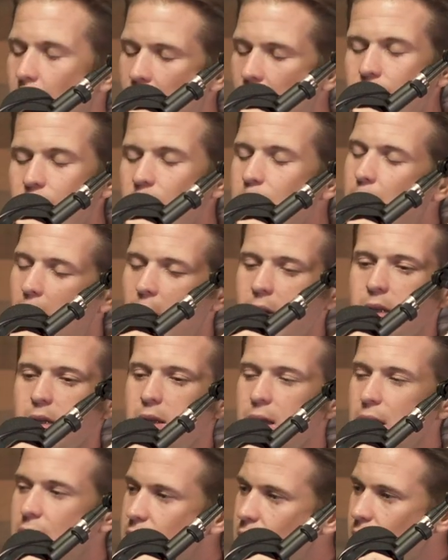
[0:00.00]
Everybody
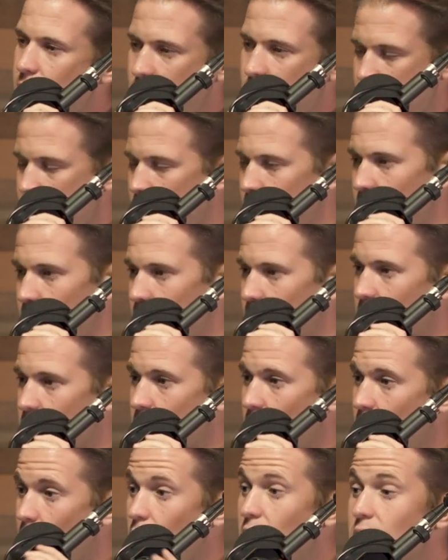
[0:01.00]
listening to this
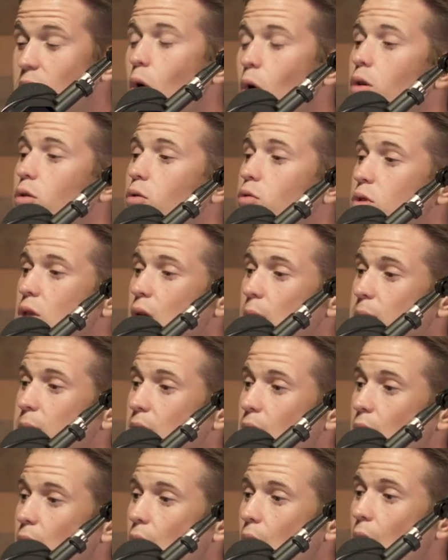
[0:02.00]
yep. is going through something.
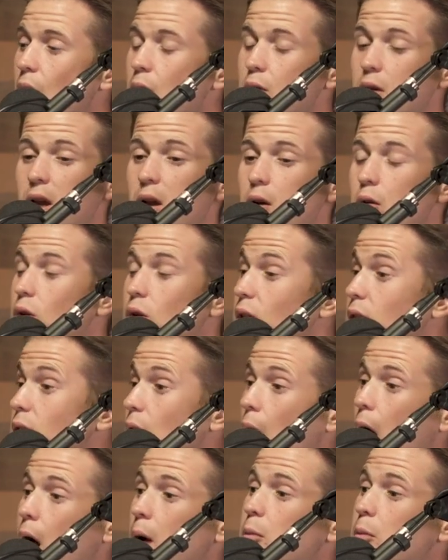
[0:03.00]
Yep. I don't care who its
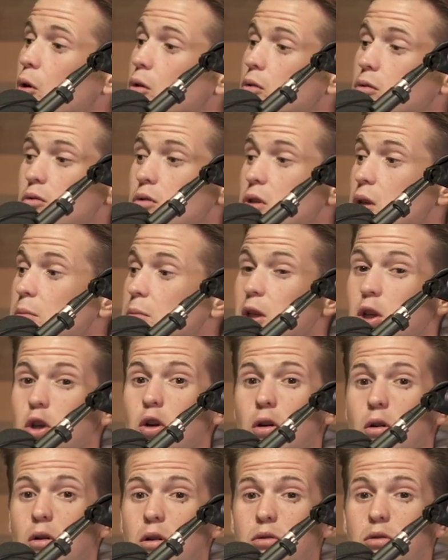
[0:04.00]
Mm-hmm. I'm going through something. You're
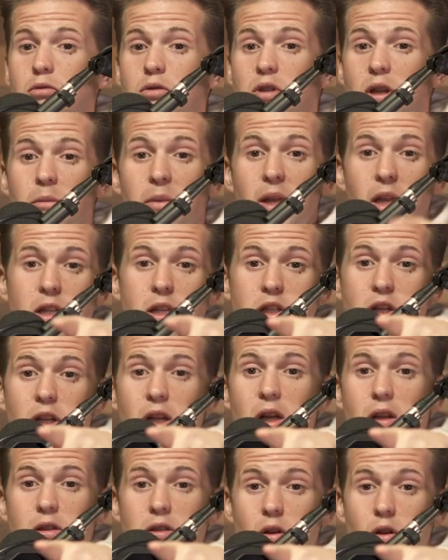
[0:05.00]
going through something.
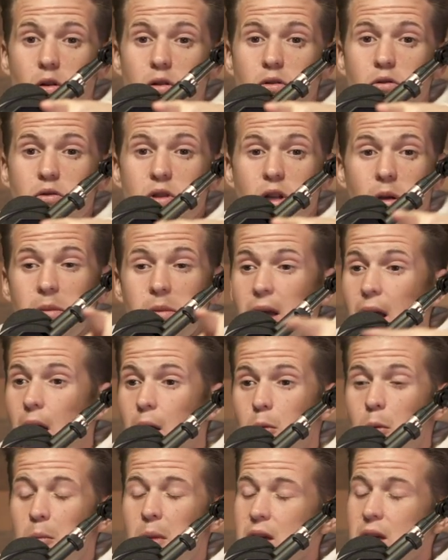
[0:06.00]
Engineers going through something.
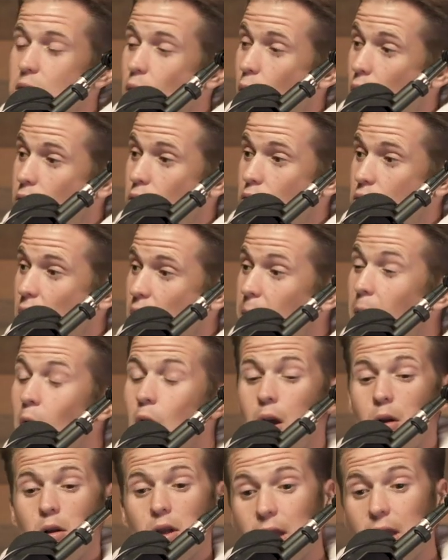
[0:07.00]
Cameraman's going through something.
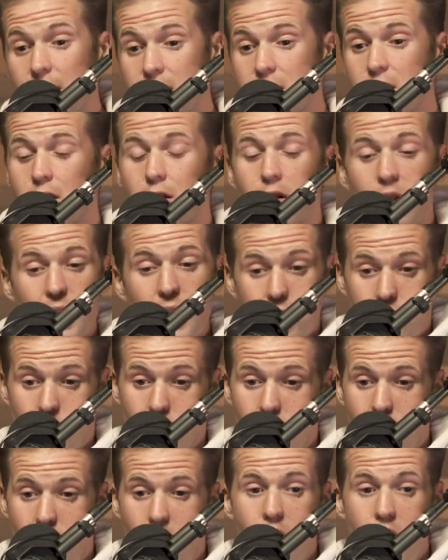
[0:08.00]
Mm-hmm. Listener in your
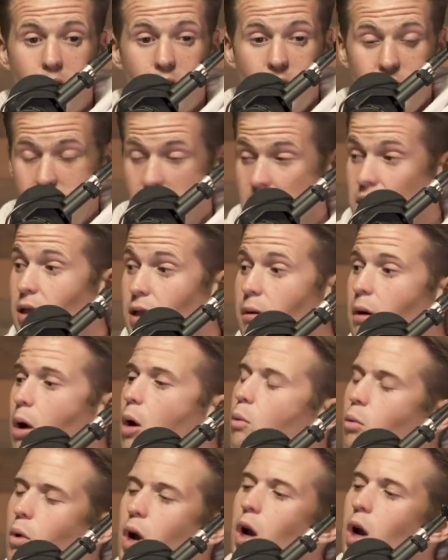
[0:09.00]
car in the gym.
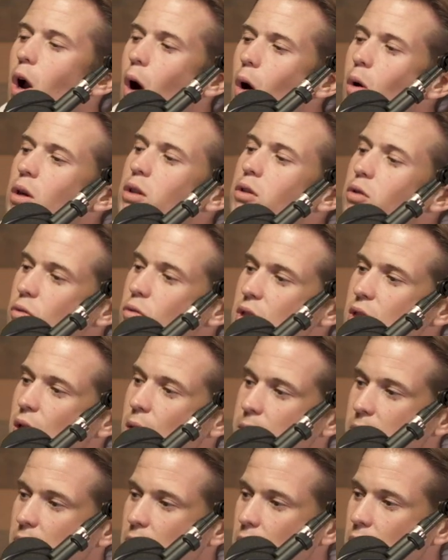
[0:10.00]
We're going through
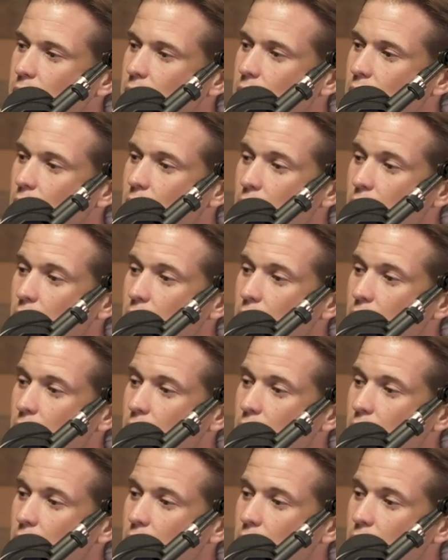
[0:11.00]
something. Mm-hmm.